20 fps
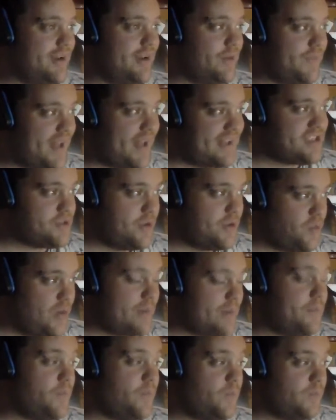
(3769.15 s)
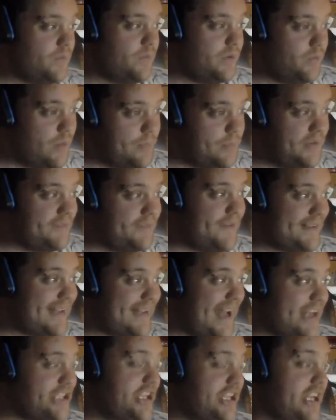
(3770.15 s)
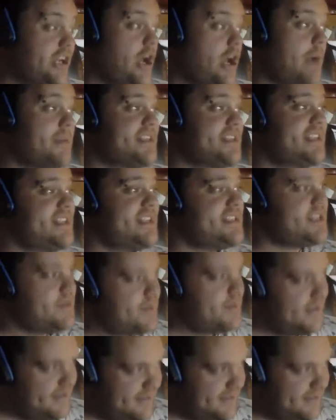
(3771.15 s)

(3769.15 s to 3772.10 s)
that sort of ripple effect action economics needs to,